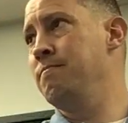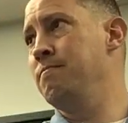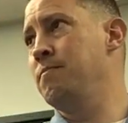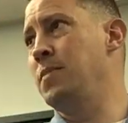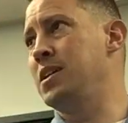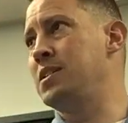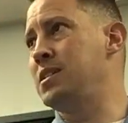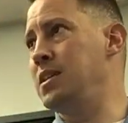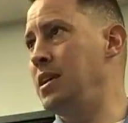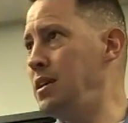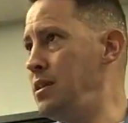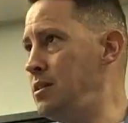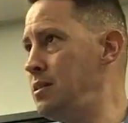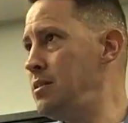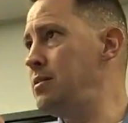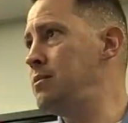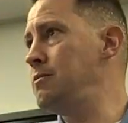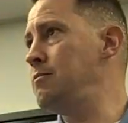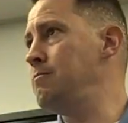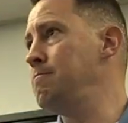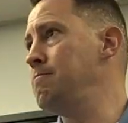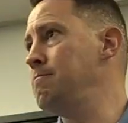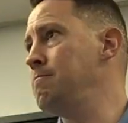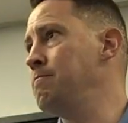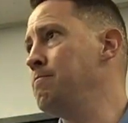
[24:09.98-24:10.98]
Make sense?
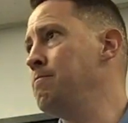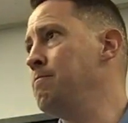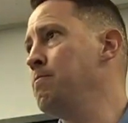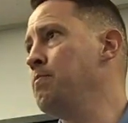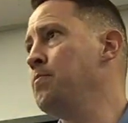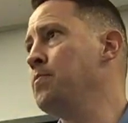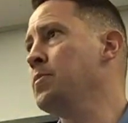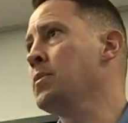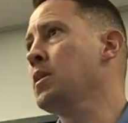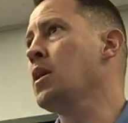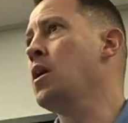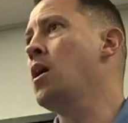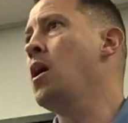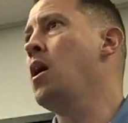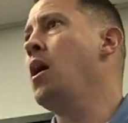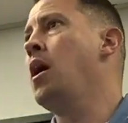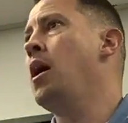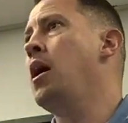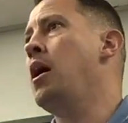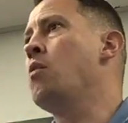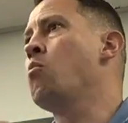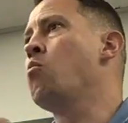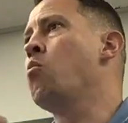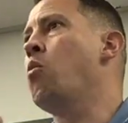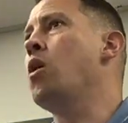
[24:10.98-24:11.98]

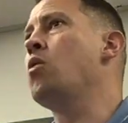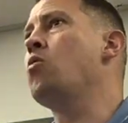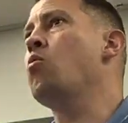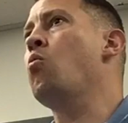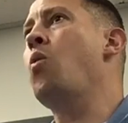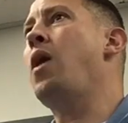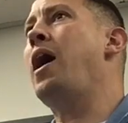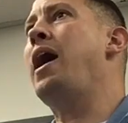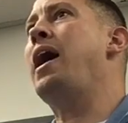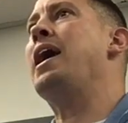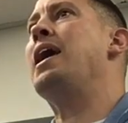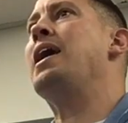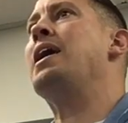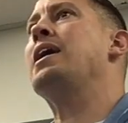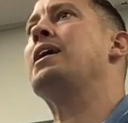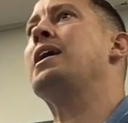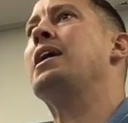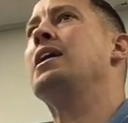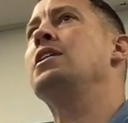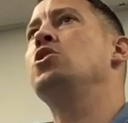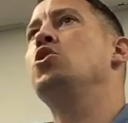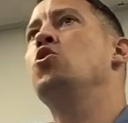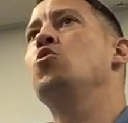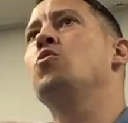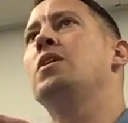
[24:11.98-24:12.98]
And what way
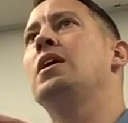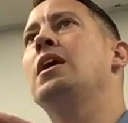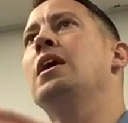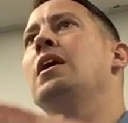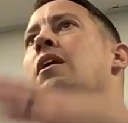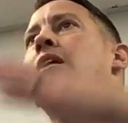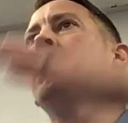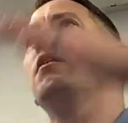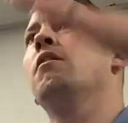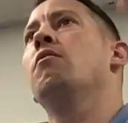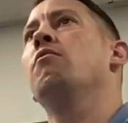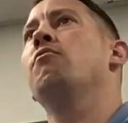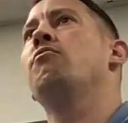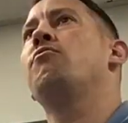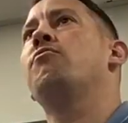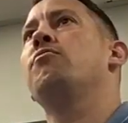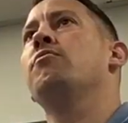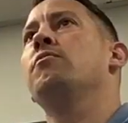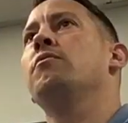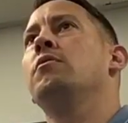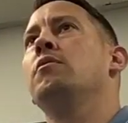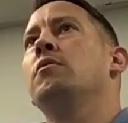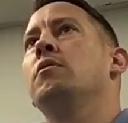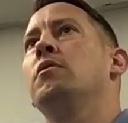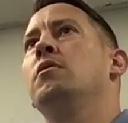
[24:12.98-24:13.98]
can you give
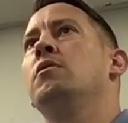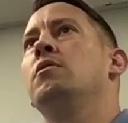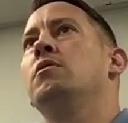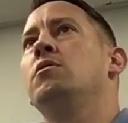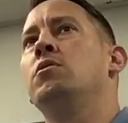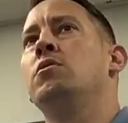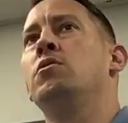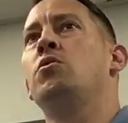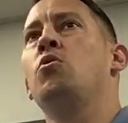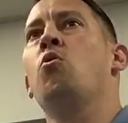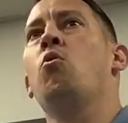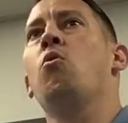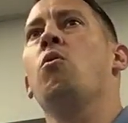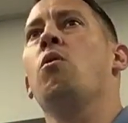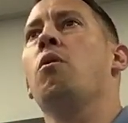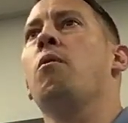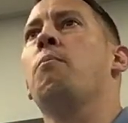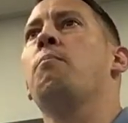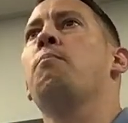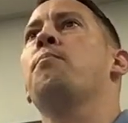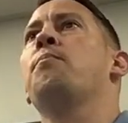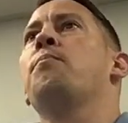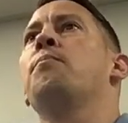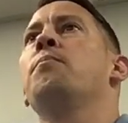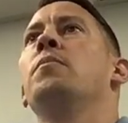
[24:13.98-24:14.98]

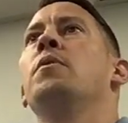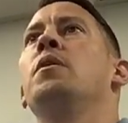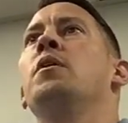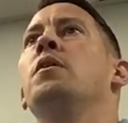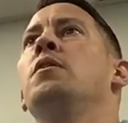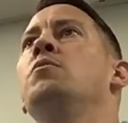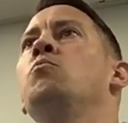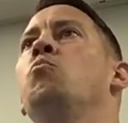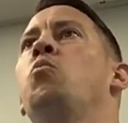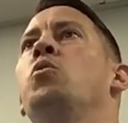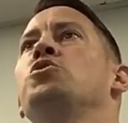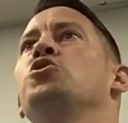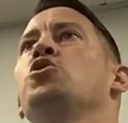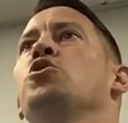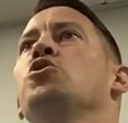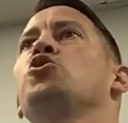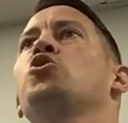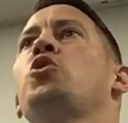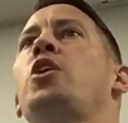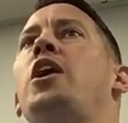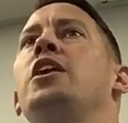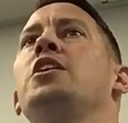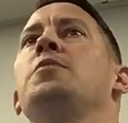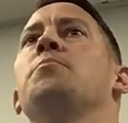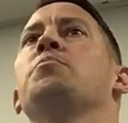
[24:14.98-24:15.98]
what you're
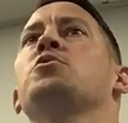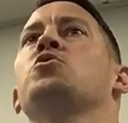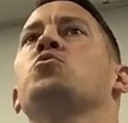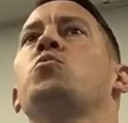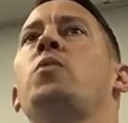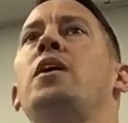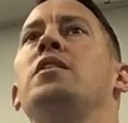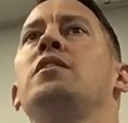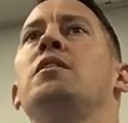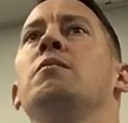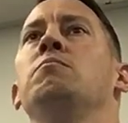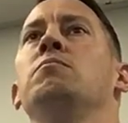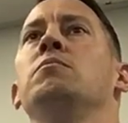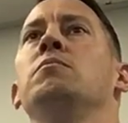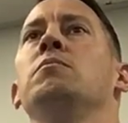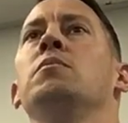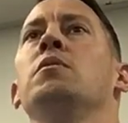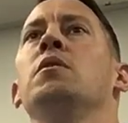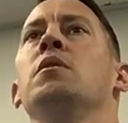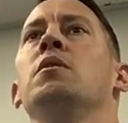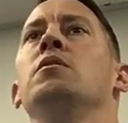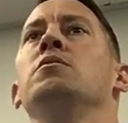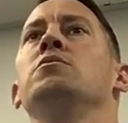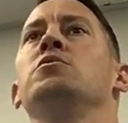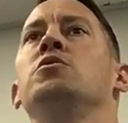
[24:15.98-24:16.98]
trying to persuade them
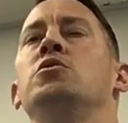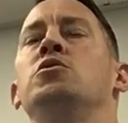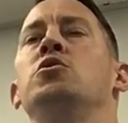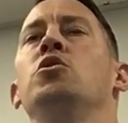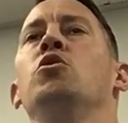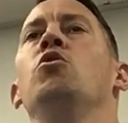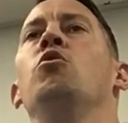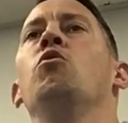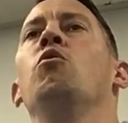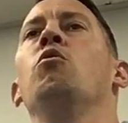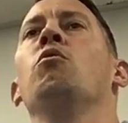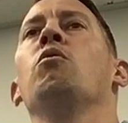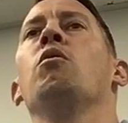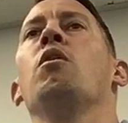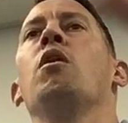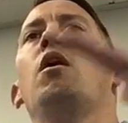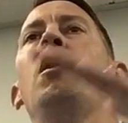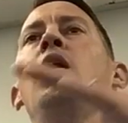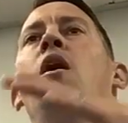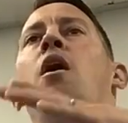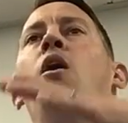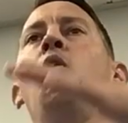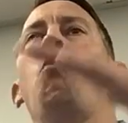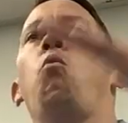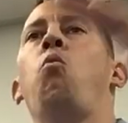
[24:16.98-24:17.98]
to do
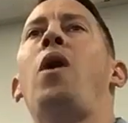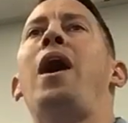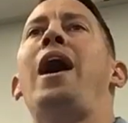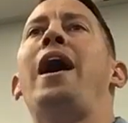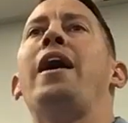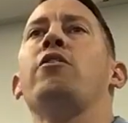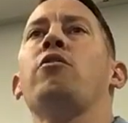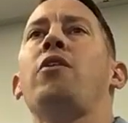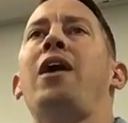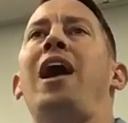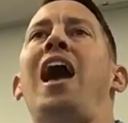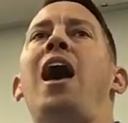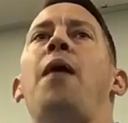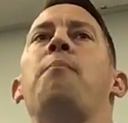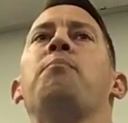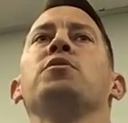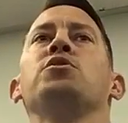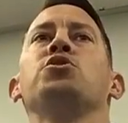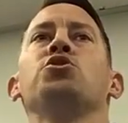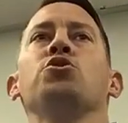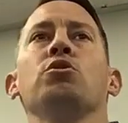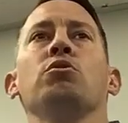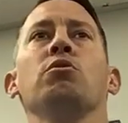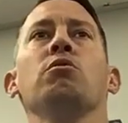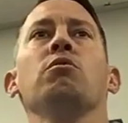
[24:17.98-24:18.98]
a wider
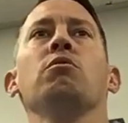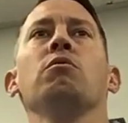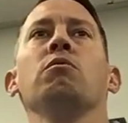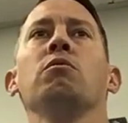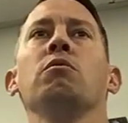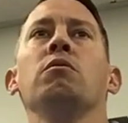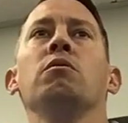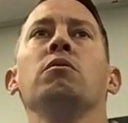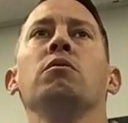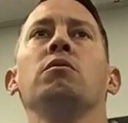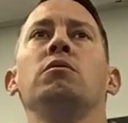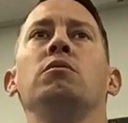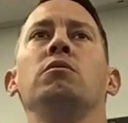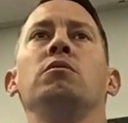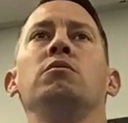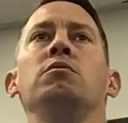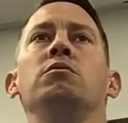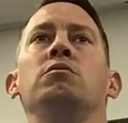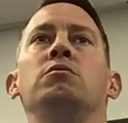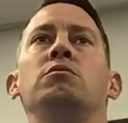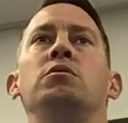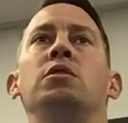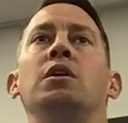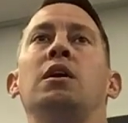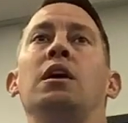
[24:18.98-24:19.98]
aperture
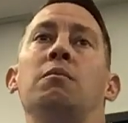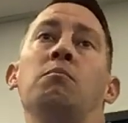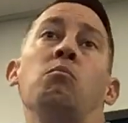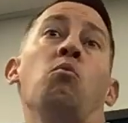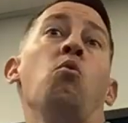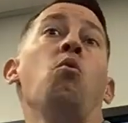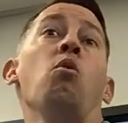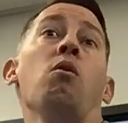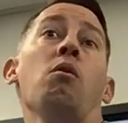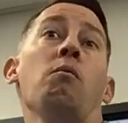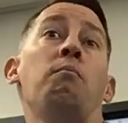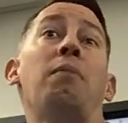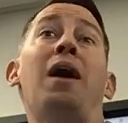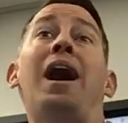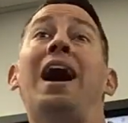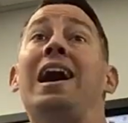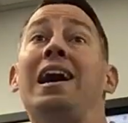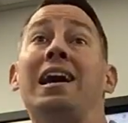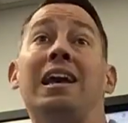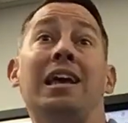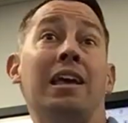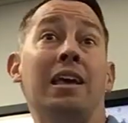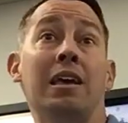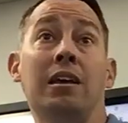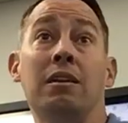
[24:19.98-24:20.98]
to get more
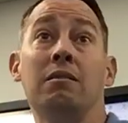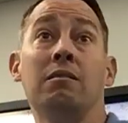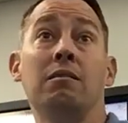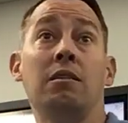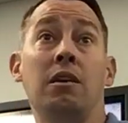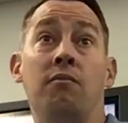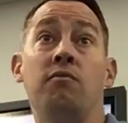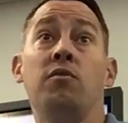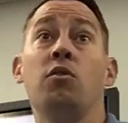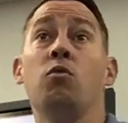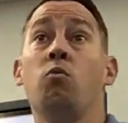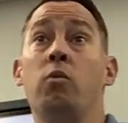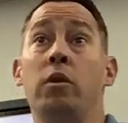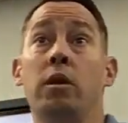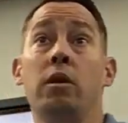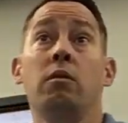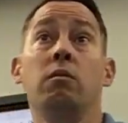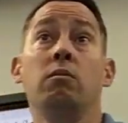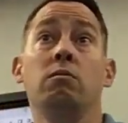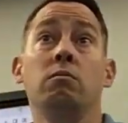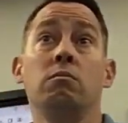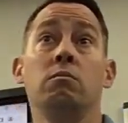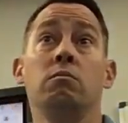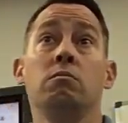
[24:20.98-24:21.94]
buy-in, if you will?